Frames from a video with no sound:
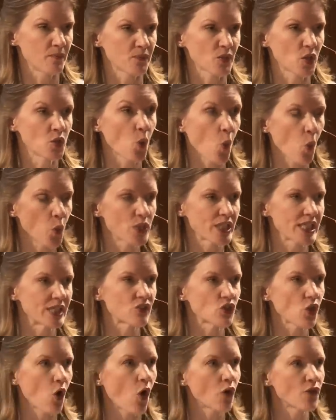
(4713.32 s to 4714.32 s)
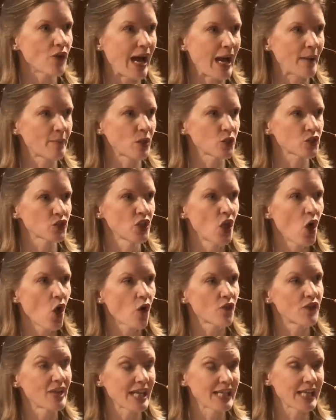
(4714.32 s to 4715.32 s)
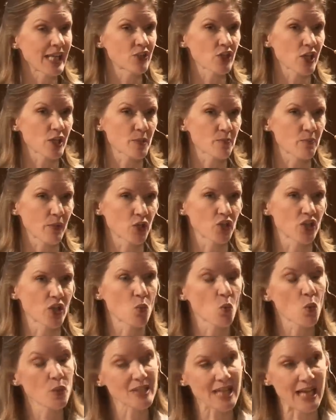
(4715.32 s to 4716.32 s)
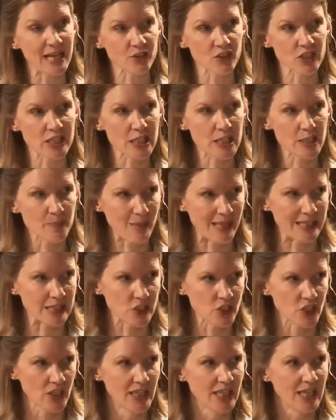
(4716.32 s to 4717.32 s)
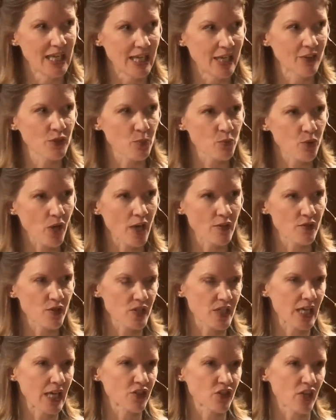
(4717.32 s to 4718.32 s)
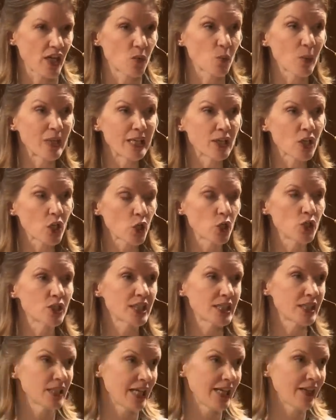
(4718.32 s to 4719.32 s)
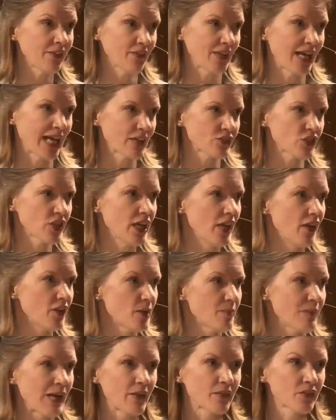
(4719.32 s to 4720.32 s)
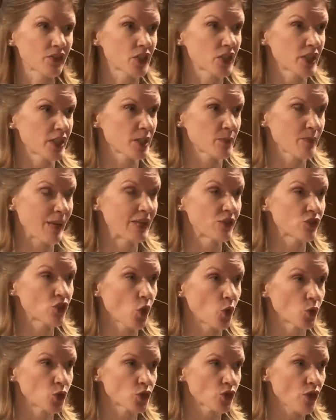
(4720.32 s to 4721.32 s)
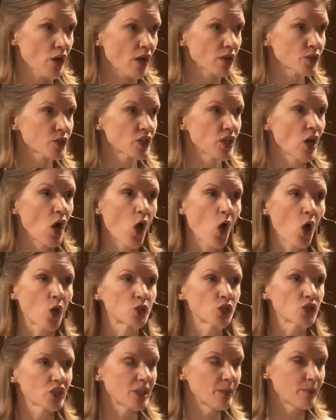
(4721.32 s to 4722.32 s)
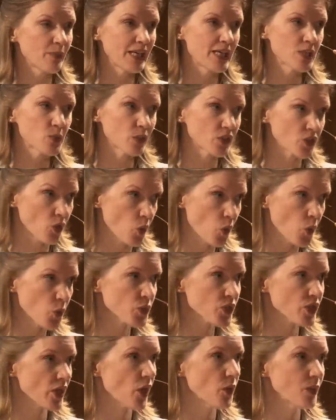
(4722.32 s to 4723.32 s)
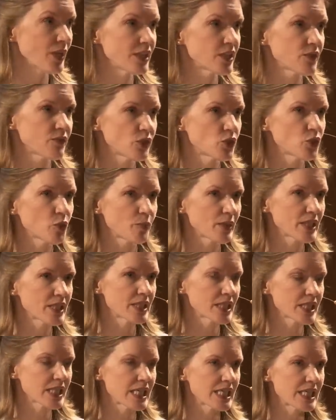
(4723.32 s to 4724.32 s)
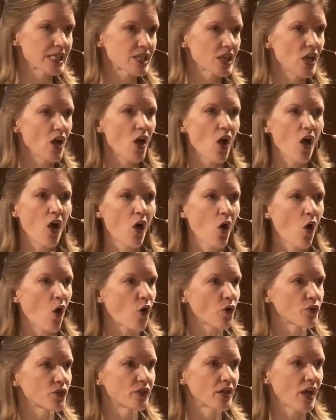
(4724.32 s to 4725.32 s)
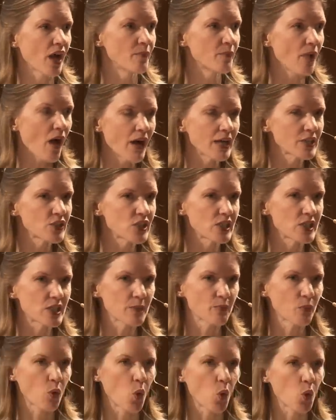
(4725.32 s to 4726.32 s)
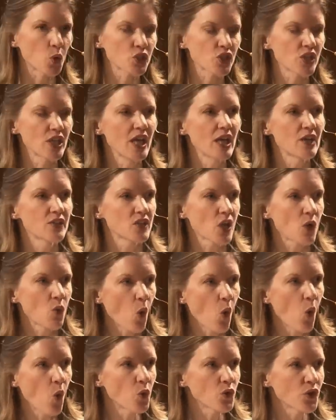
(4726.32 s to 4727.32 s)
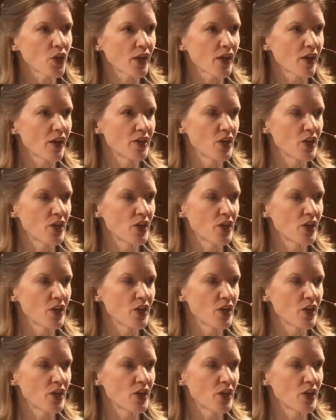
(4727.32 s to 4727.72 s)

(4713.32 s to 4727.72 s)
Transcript: an audit of how much of the NHS budget was actually spent in the private sector, and we included in that the amount that is spent on drugs, on GPs, which are also individual businesses, on IT support, so all the